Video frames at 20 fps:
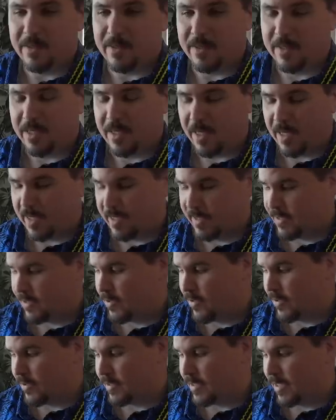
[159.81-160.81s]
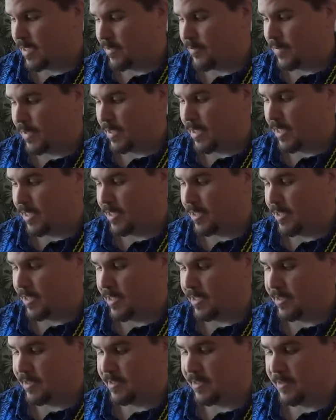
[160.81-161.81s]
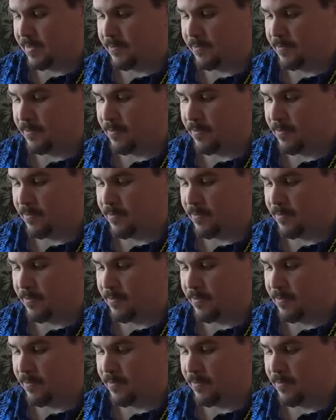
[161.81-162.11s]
Okay, so it's going to be like this.